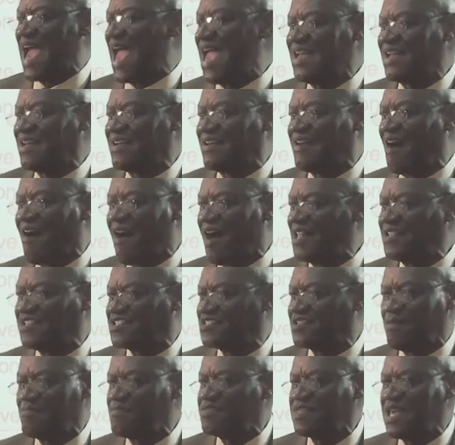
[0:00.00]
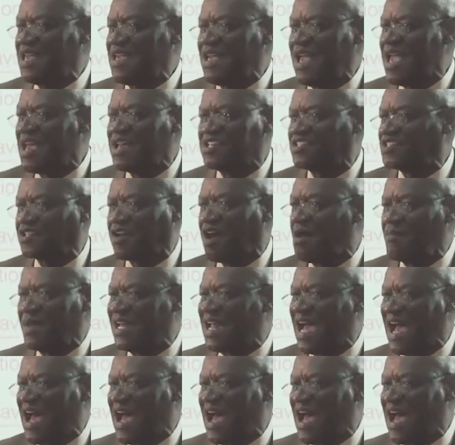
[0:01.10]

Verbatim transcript: thank God something is coming